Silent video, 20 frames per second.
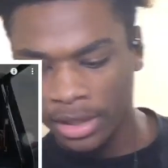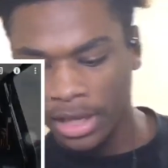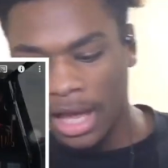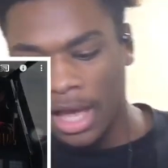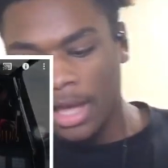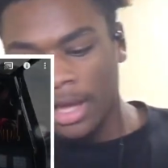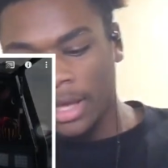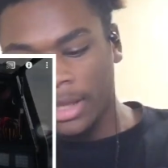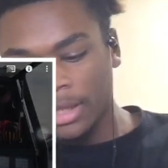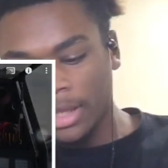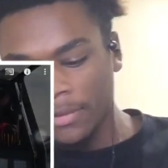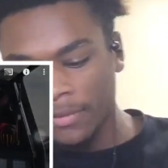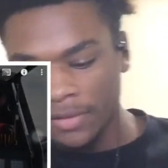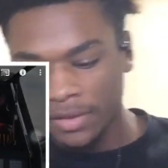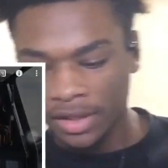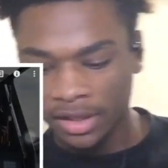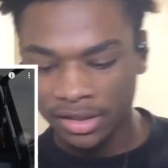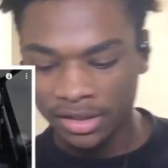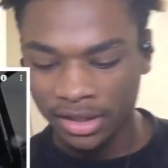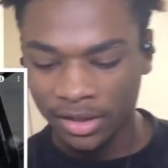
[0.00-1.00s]
I, I never
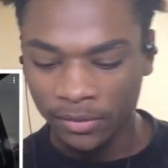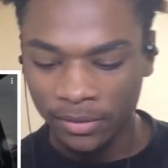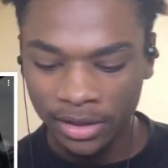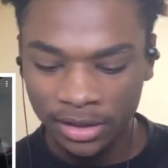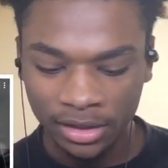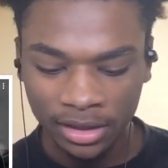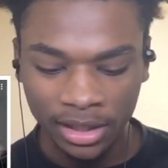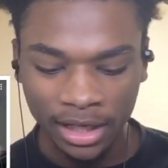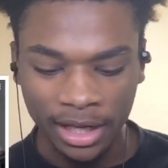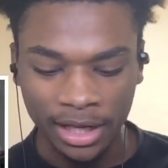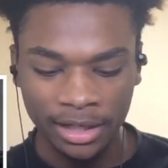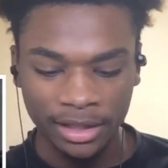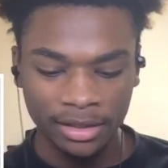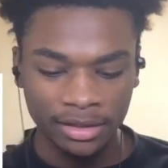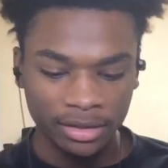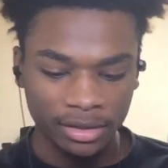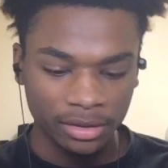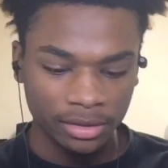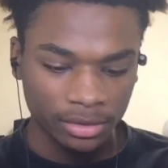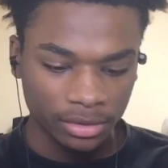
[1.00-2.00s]
thought to wonder
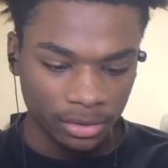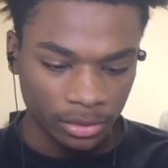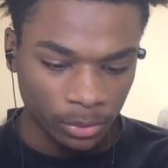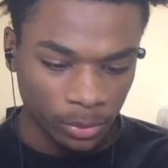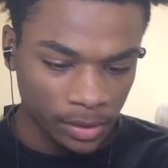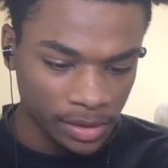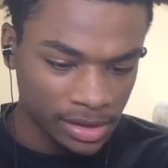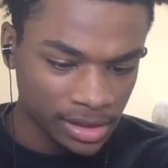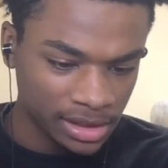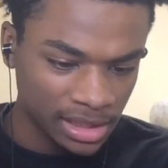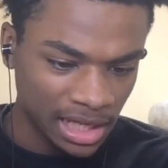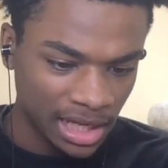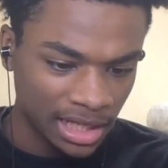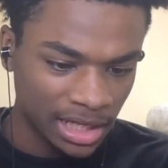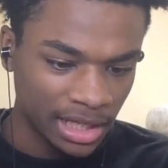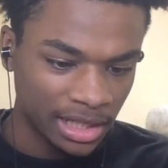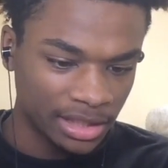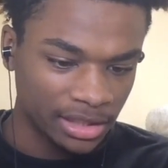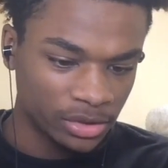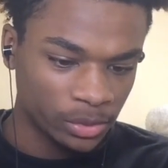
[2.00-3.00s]
like who is this guy
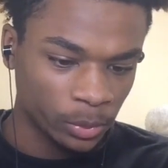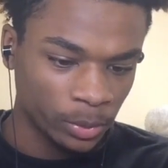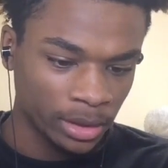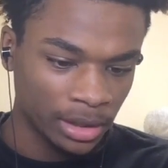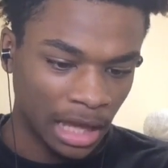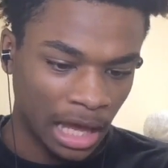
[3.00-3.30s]
that he's with?